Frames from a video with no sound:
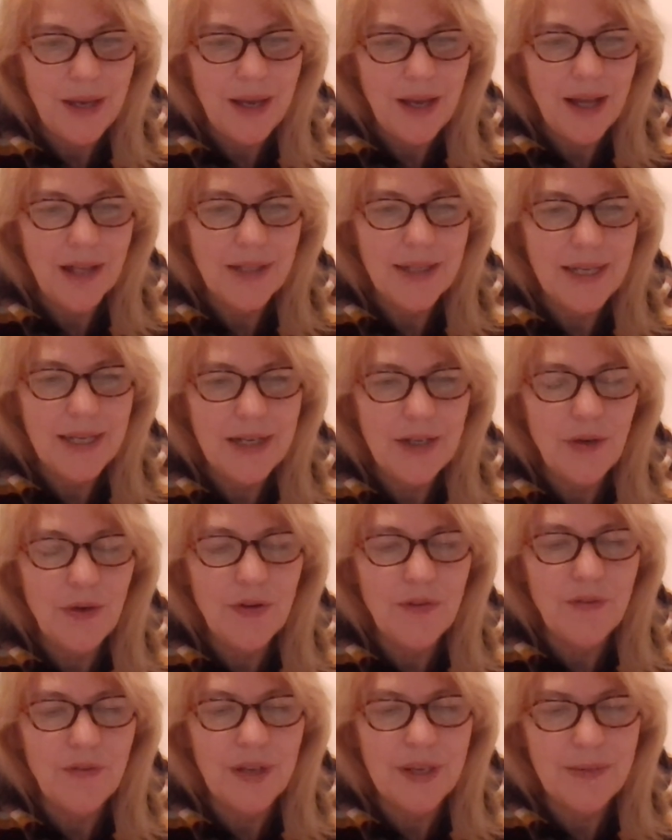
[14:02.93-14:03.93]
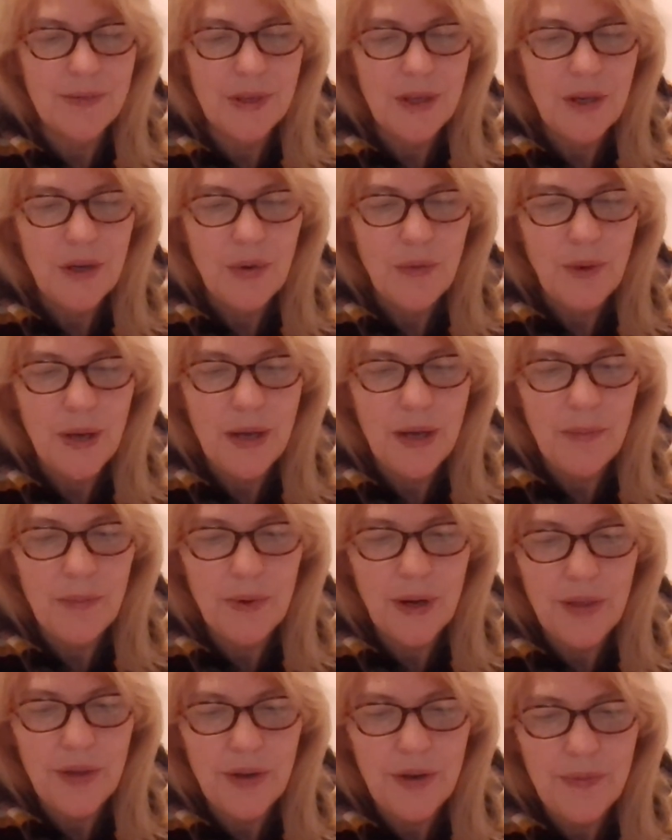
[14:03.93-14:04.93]
I'll take note of it. Well,
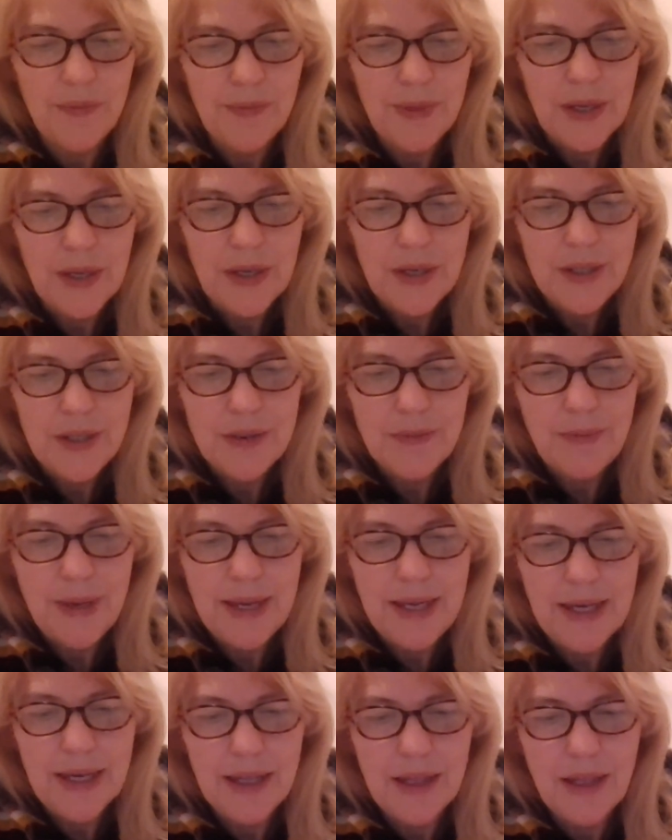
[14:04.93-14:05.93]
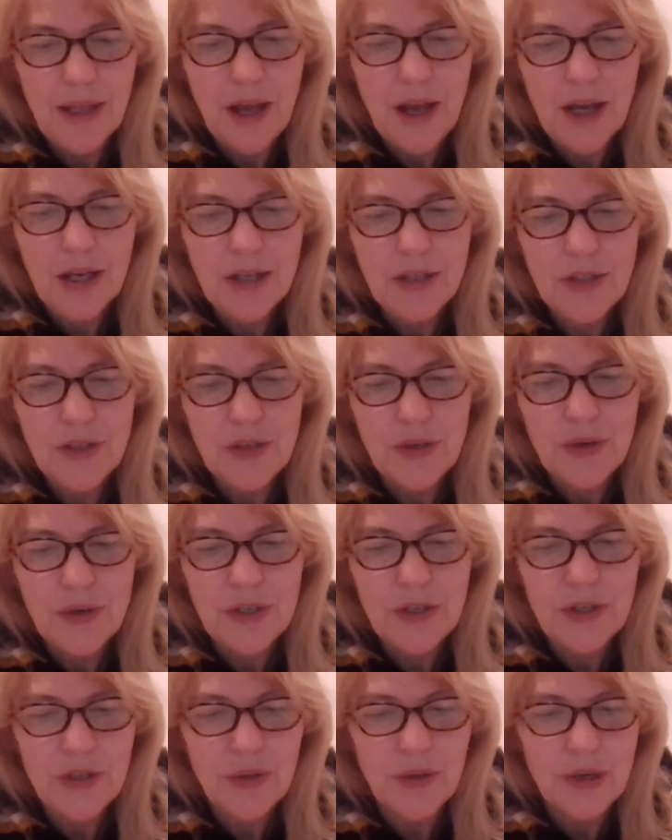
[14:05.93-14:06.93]
brother, to make a long story
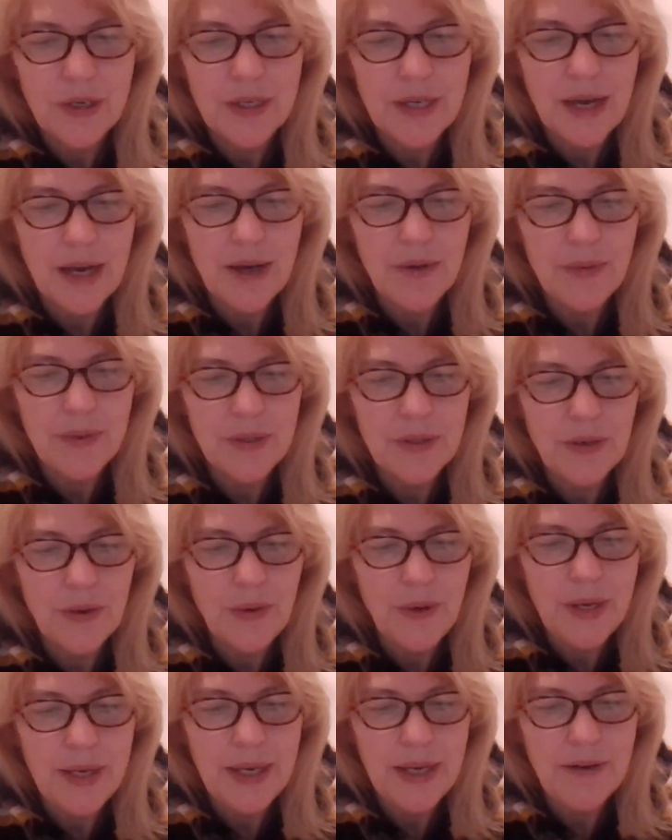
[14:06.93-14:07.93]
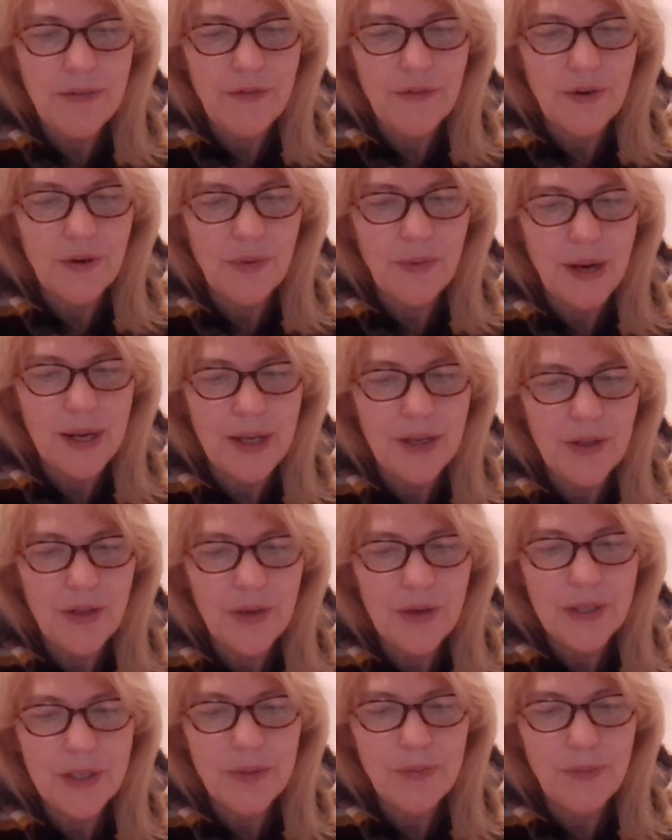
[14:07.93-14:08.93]
short, I was going in for a
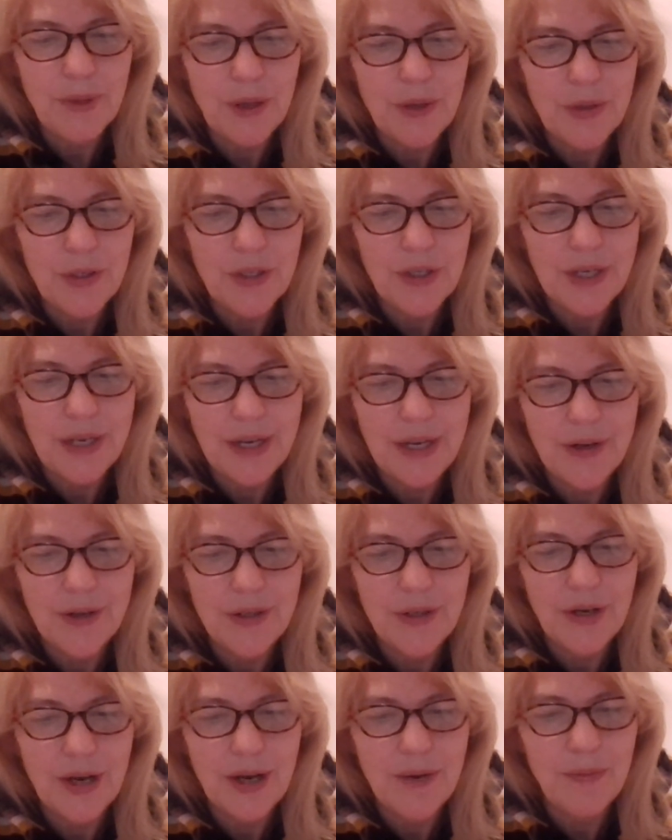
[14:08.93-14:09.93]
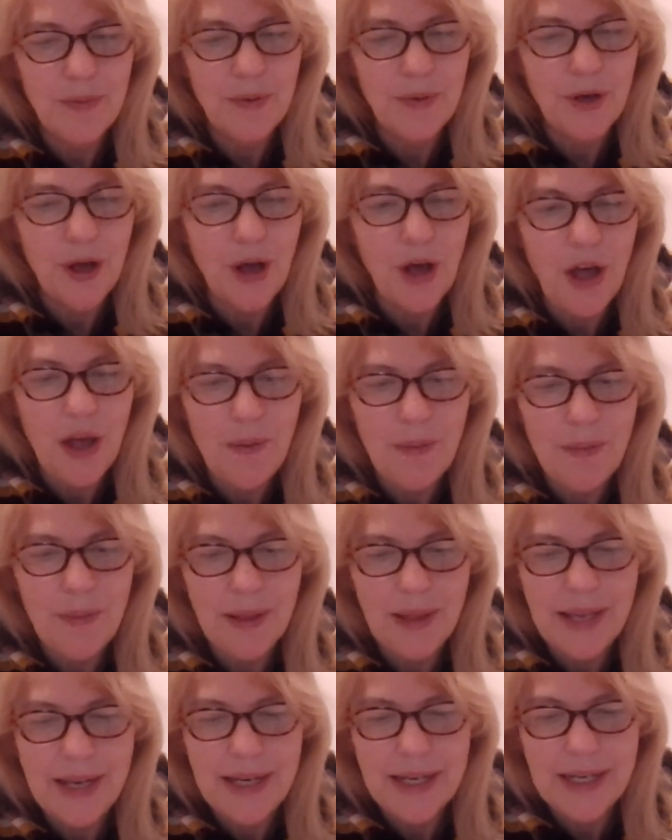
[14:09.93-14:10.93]
regular explosion here to uproot all
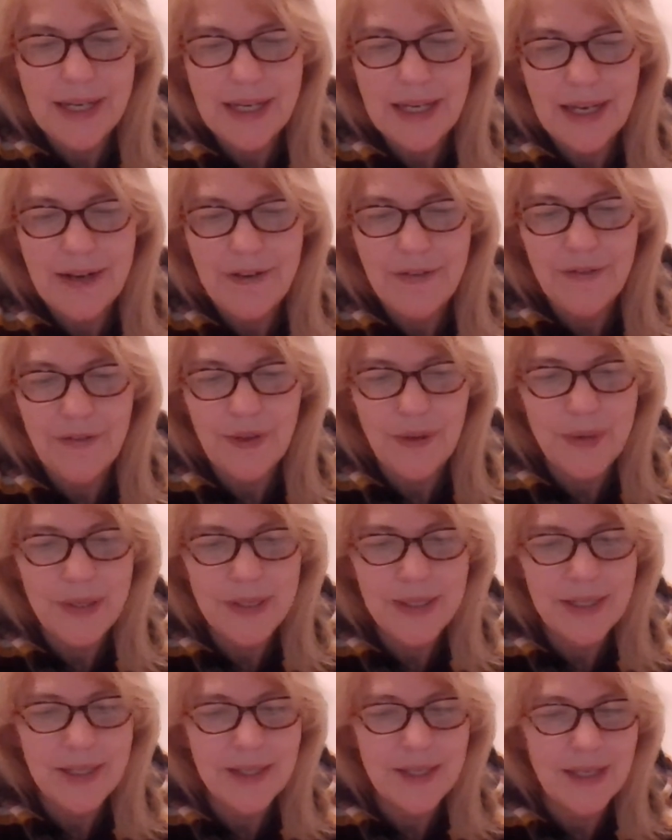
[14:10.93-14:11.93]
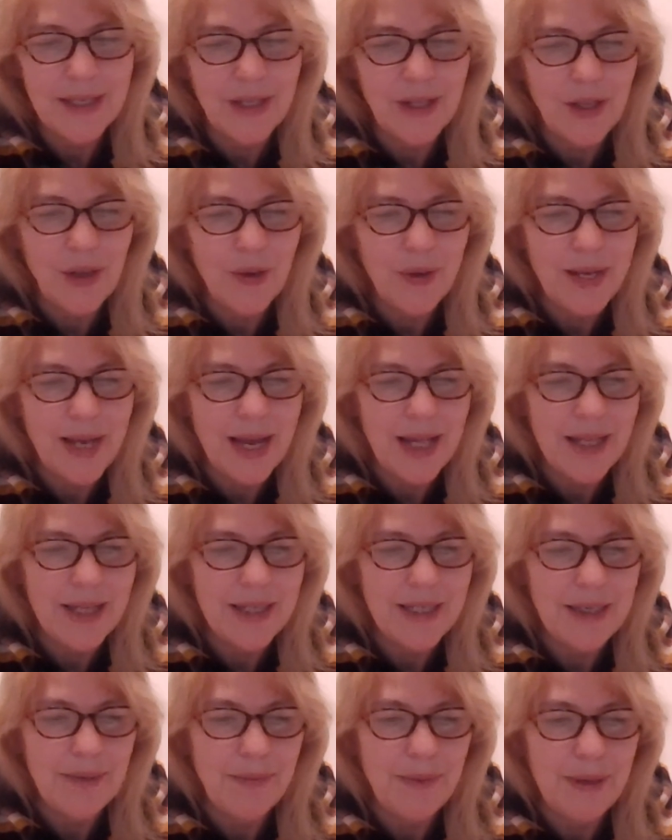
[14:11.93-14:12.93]
malignant influences in the
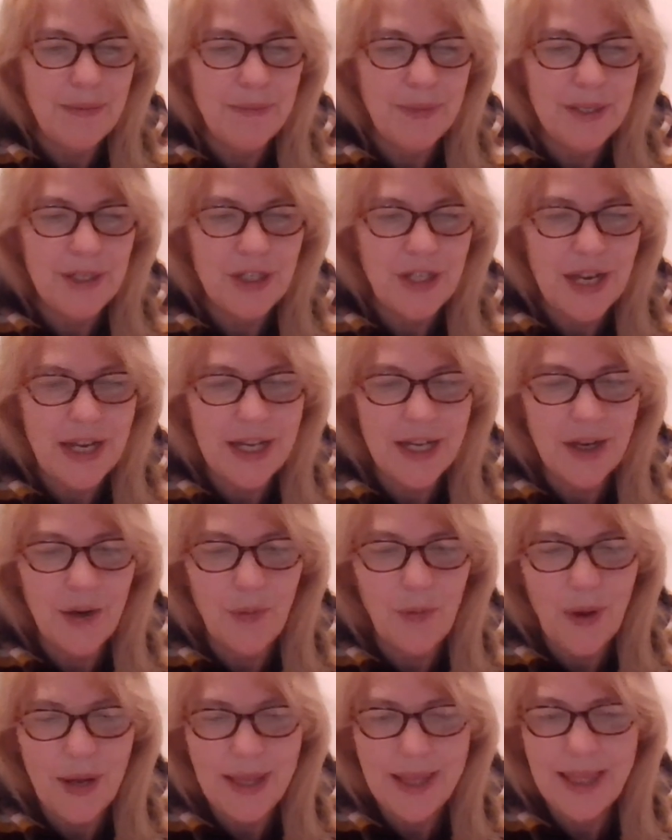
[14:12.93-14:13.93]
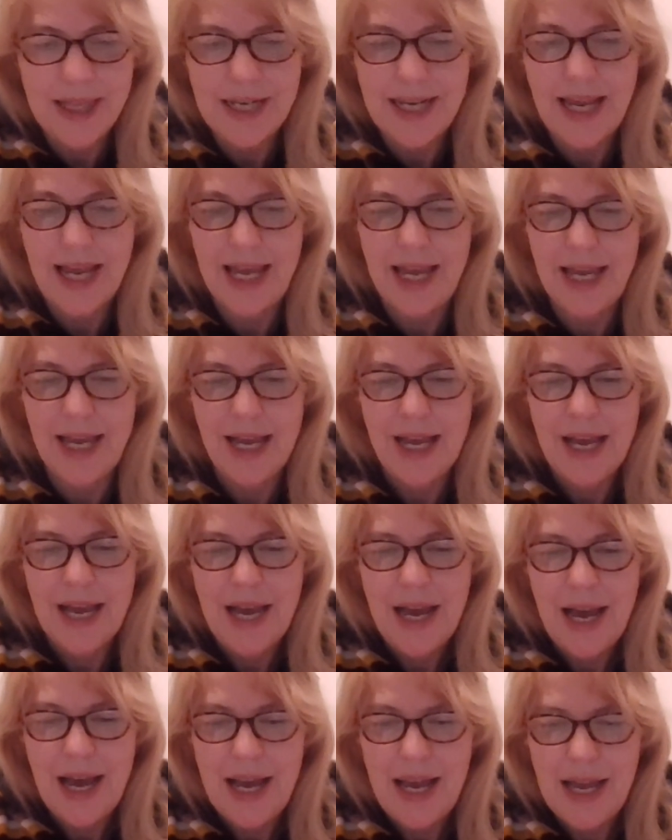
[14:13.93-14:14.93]
locality, but Pashenka won the day.
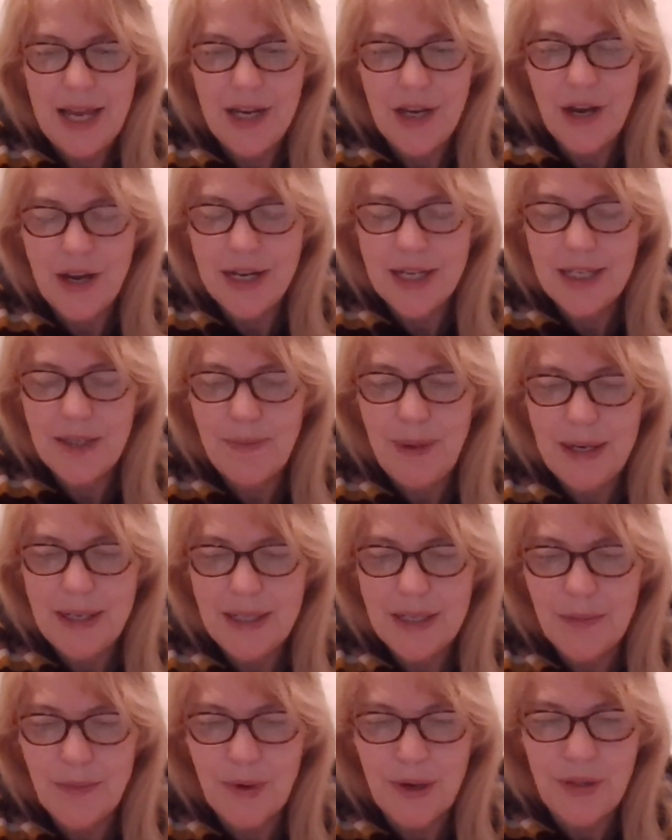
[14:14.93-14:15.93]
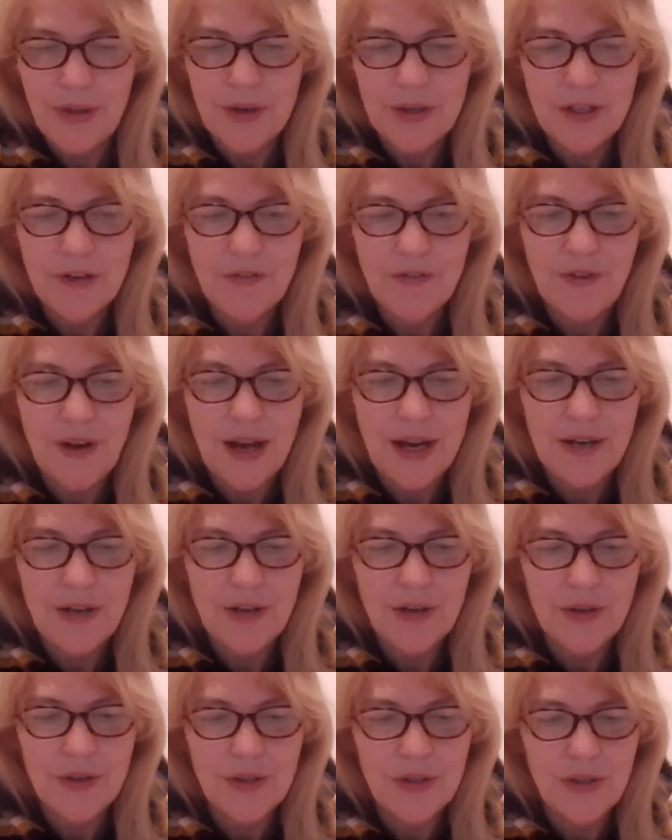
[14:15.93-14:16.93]
I had not expected, brother, to find
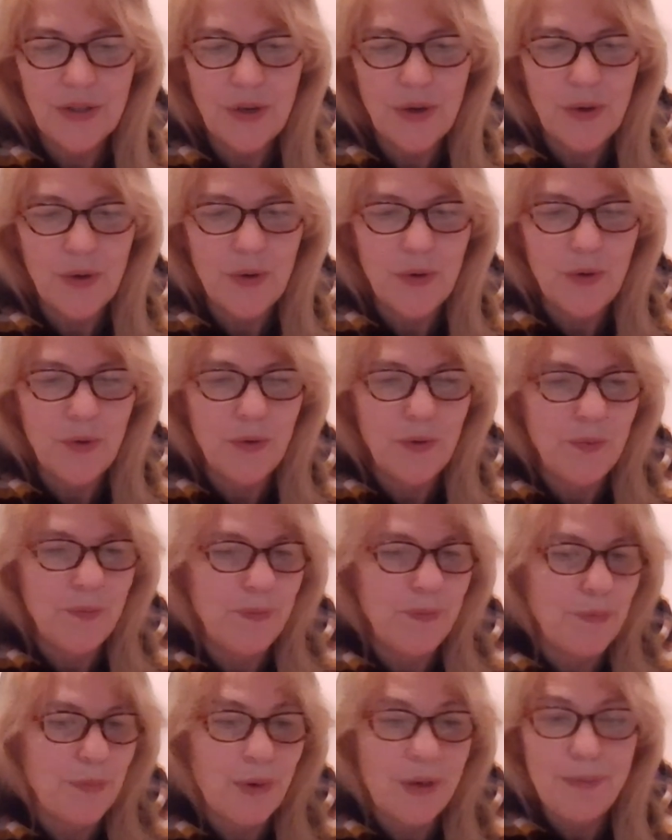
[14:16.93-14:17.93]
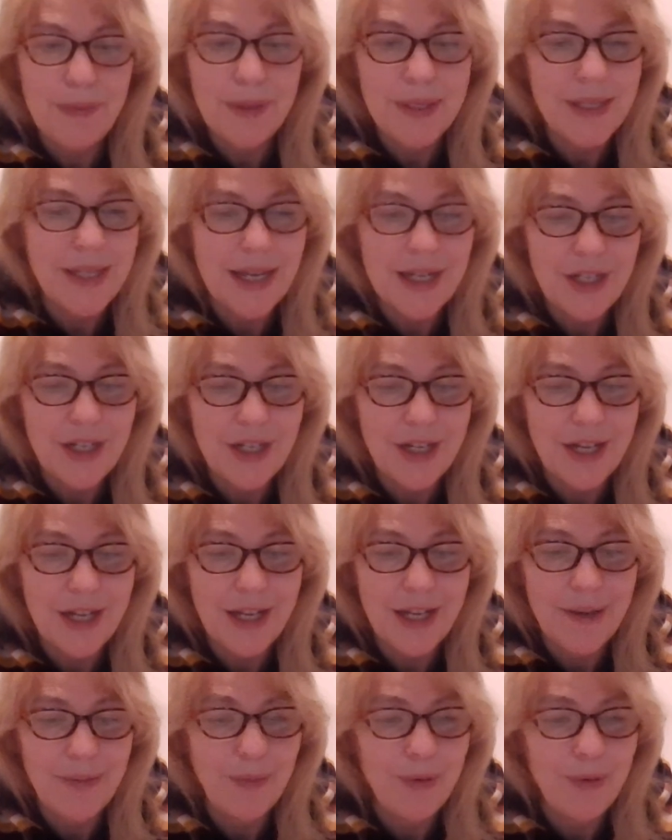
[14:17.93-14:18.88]
her so prepossessing.